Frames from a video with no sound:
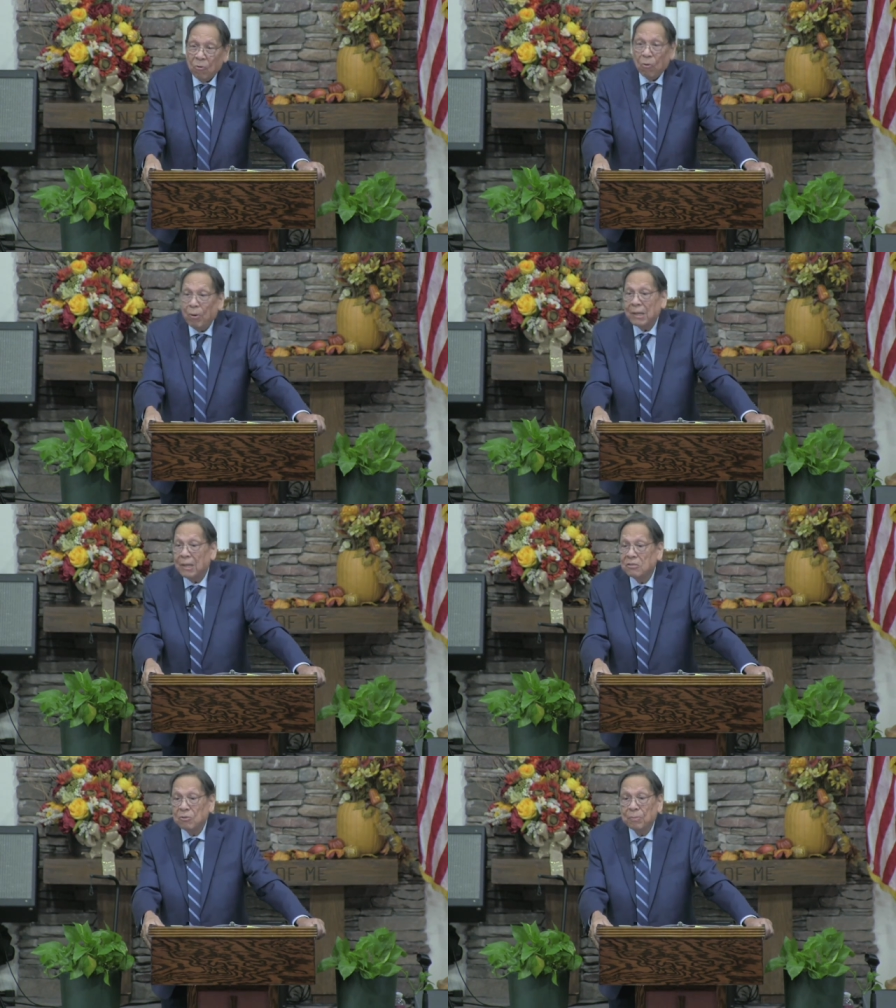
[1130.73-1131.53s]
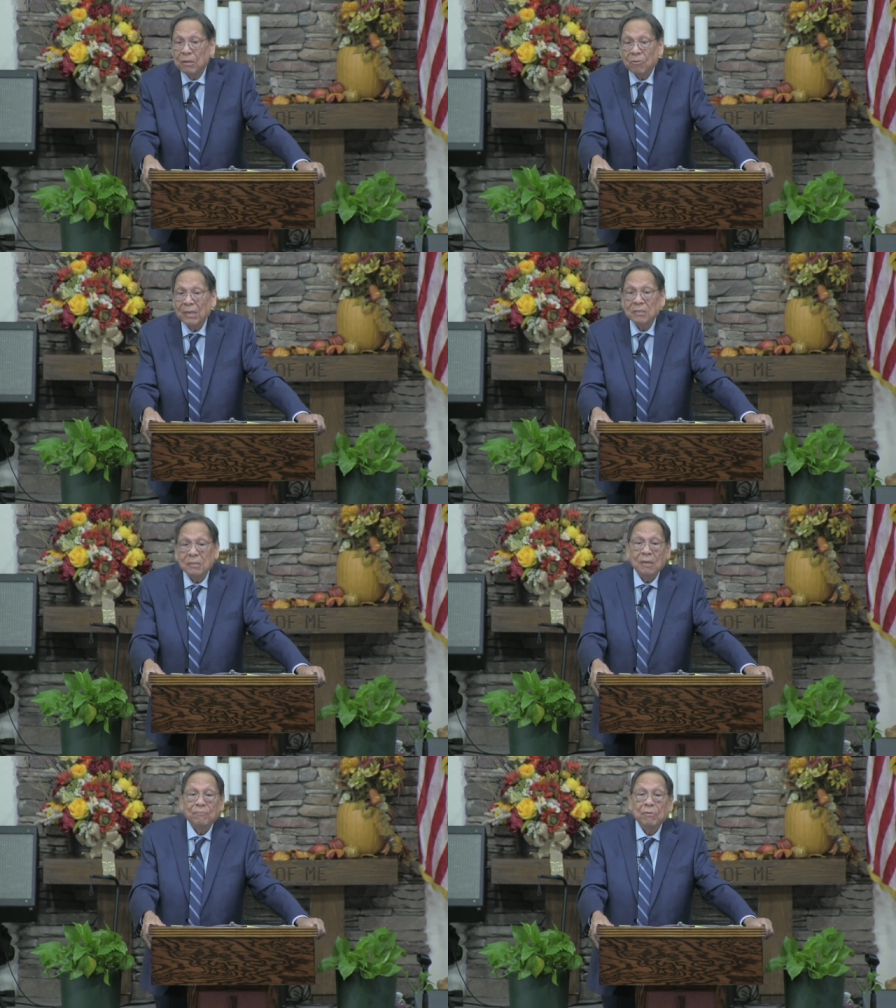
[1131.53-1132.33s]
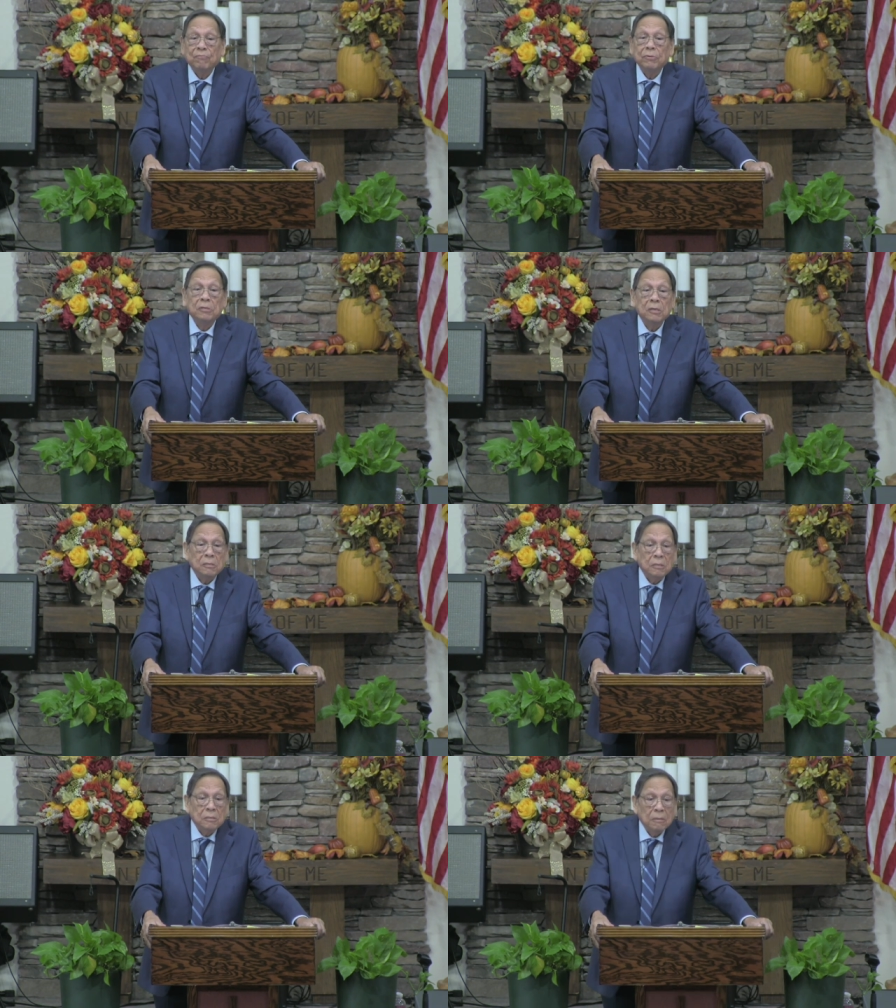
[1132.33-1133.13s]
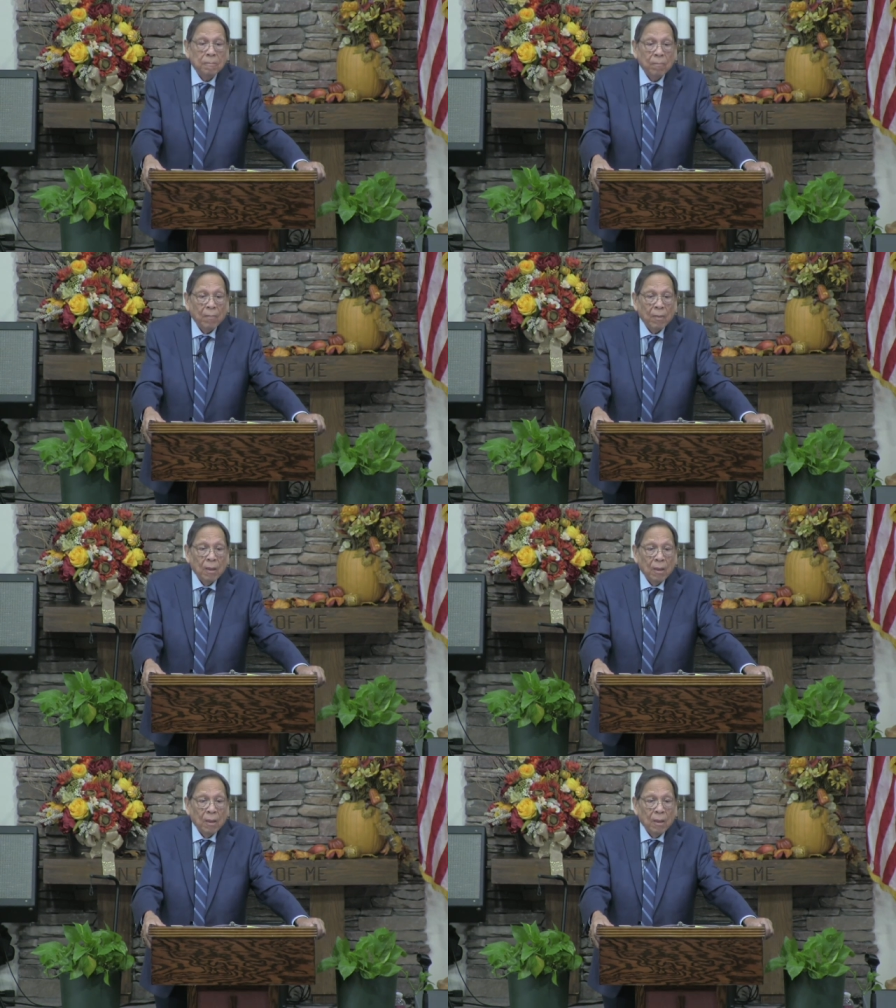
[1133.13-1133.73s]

Well, why can't you be crazy different for Jesus? Yeah.